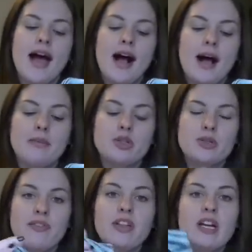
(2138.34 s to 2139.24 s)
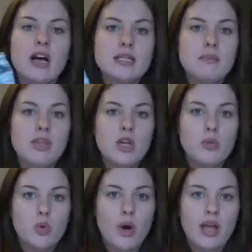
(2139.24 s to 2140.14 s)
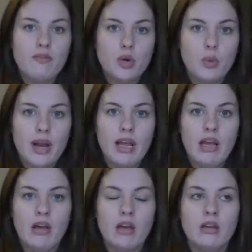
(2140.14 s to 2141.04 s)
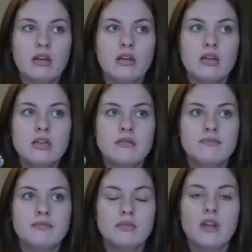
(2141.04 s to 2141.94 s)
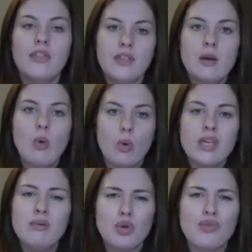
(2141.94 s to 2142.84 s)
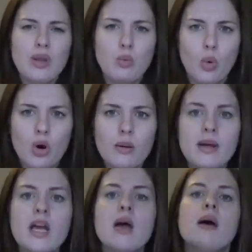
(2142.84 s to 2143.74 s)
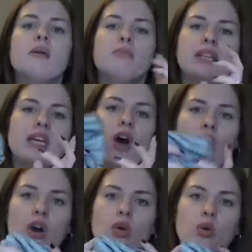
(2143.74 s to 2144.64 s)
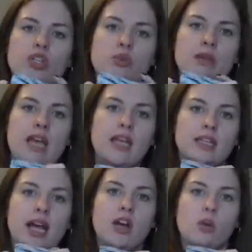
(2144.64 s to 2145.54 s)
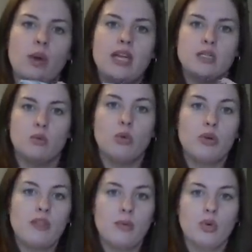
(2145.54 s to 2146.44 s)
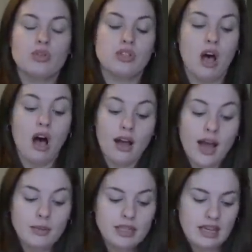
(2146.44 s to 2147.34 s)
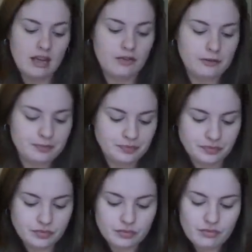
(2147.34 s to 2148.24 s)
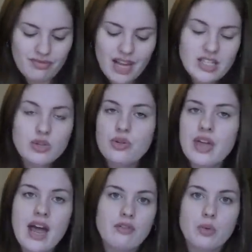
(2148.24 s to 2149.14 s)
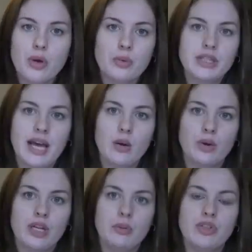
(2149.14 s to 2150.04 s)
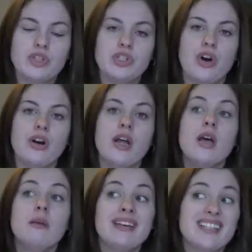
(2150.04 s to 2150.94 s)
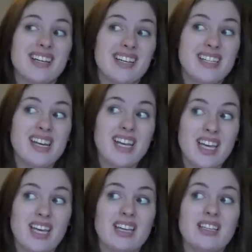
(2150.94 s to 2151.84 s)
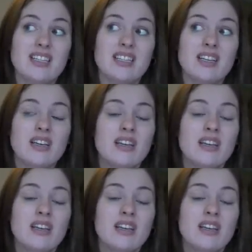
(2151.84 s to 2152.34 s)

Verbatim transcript: Um, so definitely not something you would want if you're wanting, not that they won't keep your feet warm, but they are going to be a lighter weight, more breathable sock, I believe. I don't know that everyone would like working with this yarn because like I said, it is